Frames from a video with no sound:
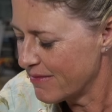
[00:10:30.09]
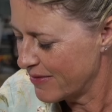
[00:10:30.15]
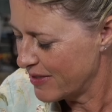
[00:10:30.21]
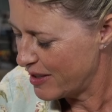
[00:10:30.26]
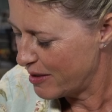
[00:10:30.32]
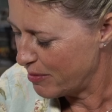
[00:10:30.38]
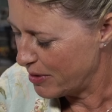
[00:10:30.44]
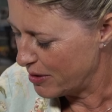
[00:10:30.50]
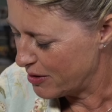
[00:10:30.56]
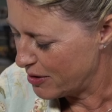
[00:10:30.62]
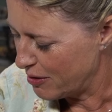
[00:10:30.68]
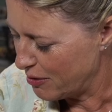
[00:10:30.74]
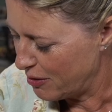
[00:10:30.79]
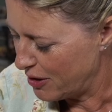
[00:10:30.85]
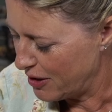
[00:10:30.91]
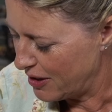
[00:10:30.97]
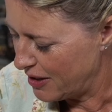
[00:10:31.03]
It smells
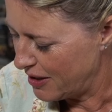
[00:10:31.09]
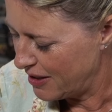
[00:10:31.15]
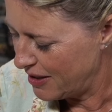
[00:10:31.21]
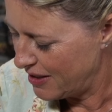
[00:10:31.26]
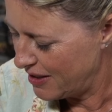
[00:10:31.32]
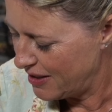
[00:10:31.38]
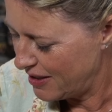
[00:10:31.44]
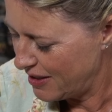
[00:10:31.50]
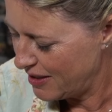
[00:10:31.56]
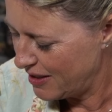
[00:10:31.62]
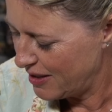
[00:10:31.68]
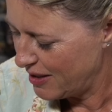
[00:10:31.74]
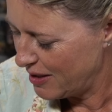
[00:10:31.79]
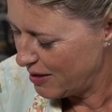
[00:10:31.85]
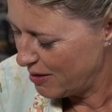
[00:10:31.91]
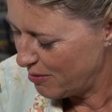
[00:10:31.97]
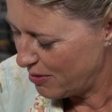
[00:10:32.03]
so good.
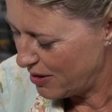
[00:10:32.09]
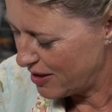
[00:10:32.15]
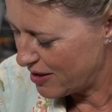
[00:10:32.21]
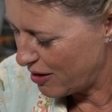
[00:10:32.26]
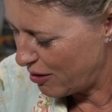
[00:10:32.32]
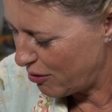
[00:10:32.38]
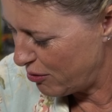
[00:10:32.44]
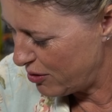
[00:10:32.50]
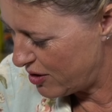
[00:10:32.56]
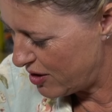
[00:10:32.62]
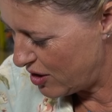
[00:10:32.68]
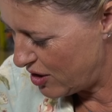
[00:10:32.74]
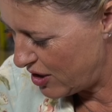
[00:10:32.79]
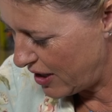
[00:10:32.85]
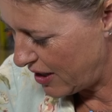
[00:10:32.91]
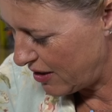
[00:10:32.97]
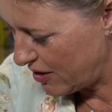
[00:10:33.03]
But it's always the
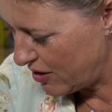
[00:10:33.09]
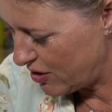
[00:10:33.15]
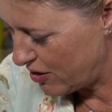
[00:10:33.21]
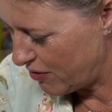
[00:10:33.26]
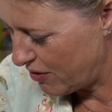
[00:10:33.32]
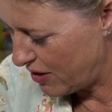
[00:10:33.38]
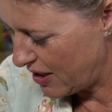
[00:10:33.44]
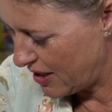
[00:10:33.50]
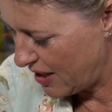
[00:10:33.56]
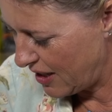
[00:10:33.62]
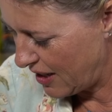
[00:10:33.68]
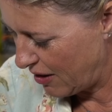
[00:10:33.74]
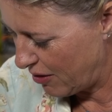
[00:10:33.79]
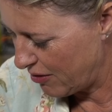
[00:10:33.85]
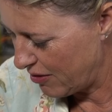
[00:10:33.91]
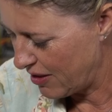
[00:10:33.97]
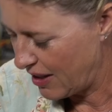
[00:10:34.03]
challenge of getting
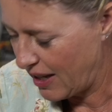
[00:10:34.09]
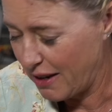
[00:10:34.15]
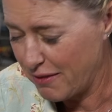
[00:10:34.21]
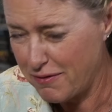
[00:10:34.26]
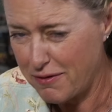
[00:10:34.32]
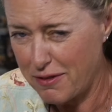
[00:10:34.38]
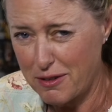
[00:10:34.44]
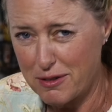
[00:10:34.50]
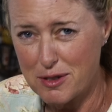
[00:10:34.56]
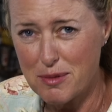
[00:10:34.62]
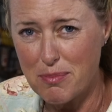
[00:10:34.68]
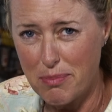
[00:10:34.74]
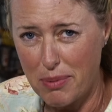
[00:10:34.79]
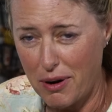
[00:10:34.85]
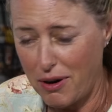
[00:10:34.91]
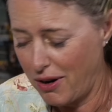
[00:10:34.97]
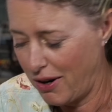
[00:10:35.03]
out that first
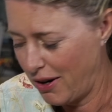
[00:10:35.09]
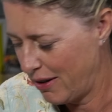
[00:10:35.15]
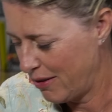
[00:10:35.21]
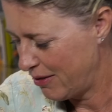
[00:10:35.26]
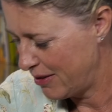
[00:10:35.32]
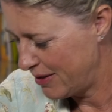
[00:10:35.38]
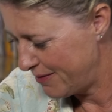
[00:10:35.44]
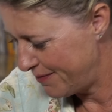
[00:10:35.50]
bar